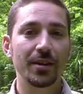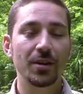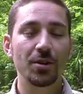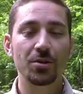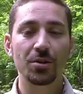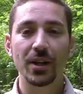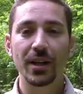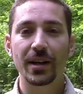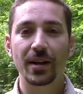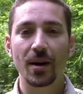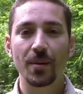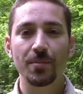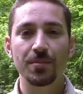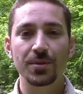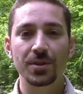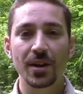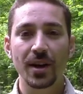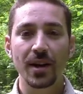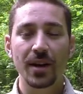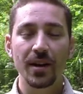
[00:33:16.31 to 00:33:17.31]
Usually
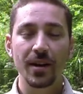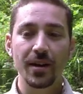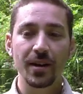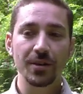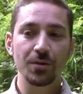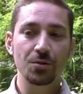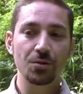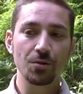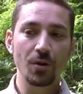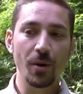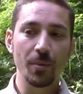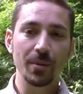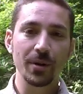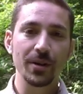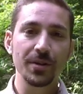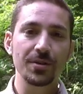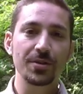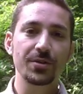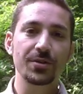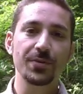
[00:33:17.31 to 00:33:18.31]
comes in
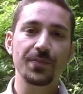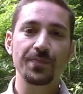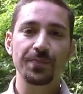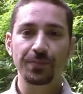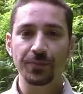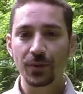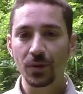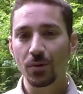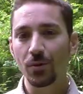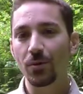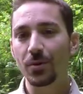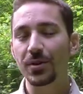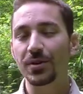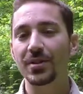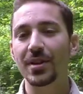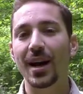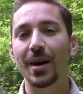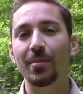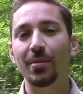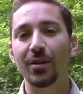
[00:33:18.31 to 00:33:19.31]
droplets or in
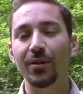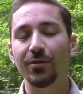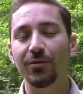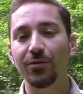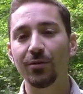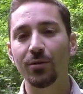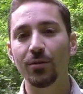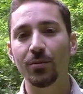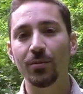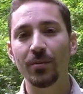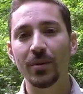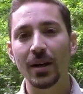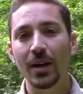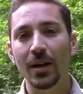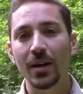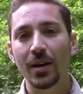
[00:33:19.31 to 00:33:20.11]
tablet form.